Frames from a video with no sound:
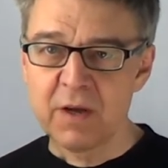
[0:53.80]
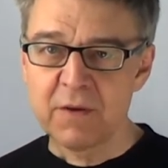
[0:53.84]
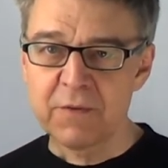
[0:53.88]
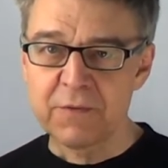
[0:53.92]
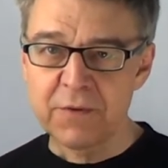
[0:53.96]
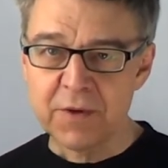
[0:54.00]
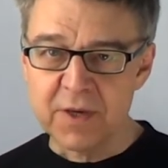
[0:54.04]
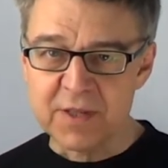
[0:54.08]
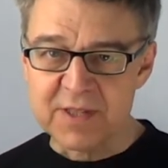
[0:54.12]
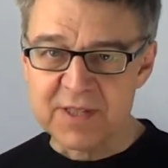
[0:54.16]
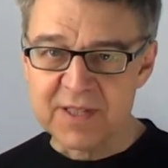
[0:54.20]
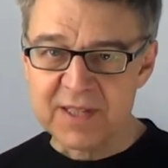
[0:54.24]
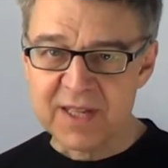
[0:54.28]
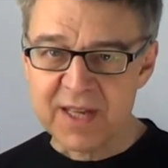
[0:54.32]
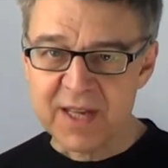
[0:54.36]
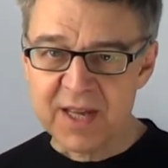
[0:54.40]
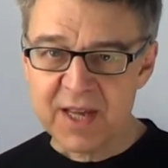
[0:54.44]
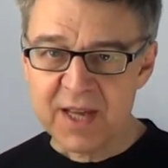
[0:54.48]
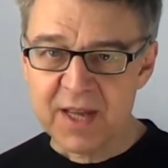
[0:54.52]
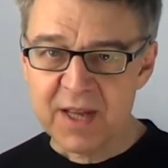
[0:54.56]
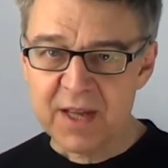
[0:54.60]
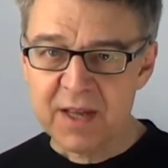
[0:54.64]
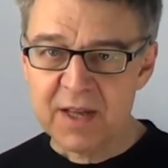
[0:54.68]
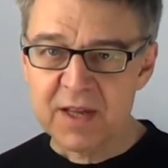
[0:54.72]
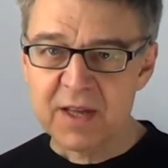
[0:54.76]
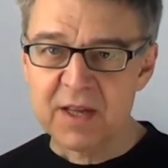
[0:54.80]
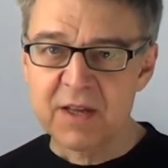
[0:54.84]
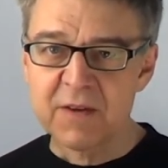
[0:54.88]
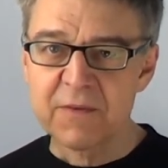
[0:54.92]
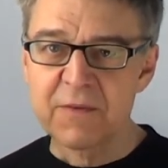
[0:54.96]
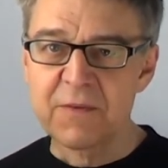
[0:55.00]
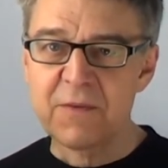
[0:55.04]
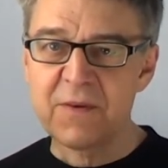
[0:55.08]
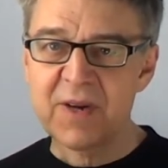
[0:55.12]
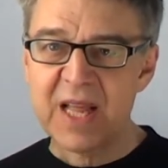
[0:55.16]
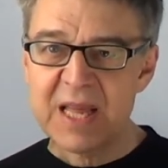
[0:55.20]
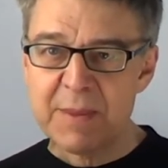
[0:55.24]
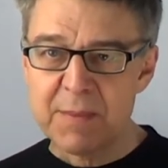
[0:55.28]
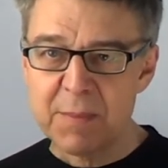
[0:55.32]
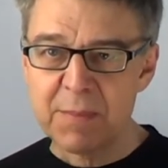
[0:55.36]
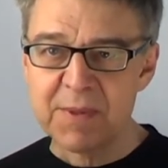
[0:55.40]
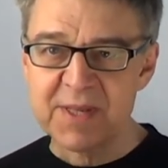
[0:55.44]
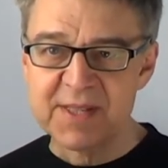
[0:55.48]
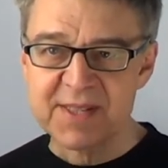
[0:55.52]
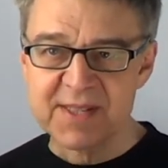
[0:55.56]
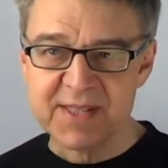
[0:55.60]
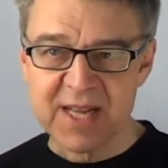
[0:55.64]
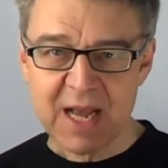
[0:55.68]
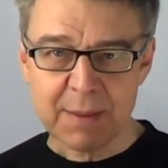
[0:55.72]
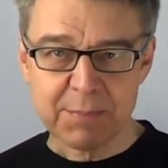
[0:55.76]
Firstly, a
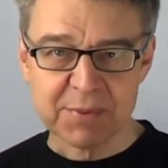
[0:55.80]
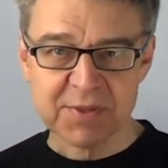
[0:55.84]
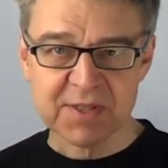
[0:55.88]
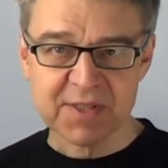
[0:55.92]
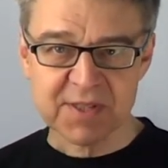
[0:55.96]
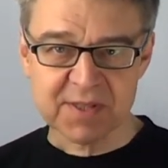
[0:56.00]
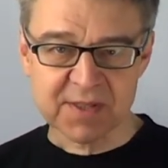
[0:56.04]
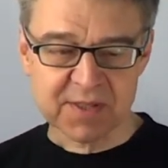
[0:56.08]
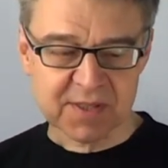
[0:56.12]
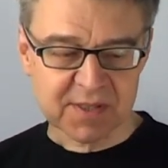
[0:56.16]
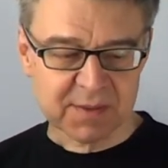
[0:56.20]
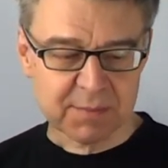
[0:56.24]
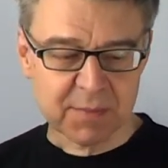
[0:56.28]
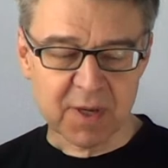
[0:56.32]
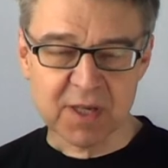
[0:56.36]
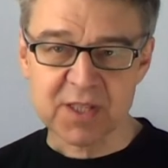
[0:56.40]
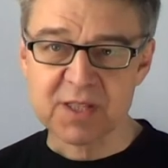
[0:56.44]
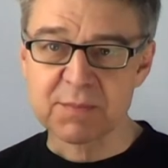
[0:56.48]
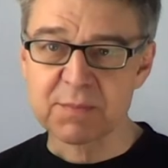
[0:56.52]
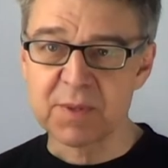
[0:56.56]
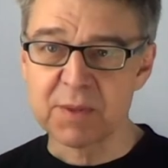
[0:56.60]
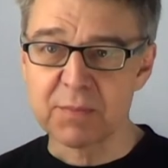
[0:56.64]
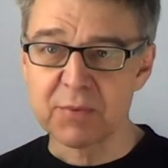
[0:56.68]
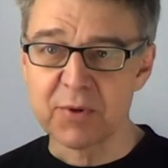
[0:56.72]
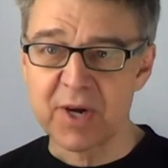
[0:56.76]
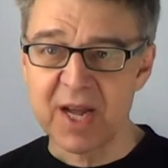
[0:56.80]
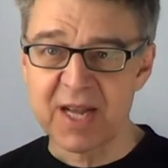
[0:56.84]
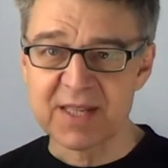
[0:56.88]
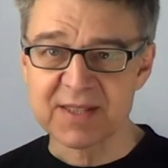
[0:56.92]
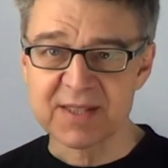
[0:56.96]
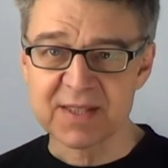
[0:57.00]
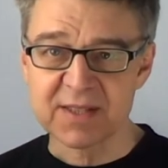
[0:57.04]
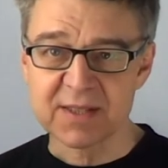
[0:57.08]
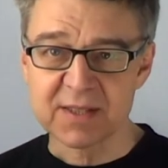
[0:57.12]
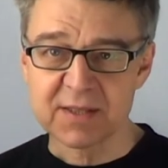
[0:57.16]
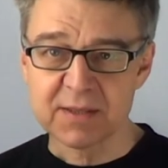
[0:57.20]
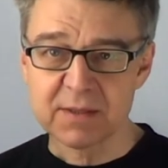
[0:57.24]
flammable substance must be present.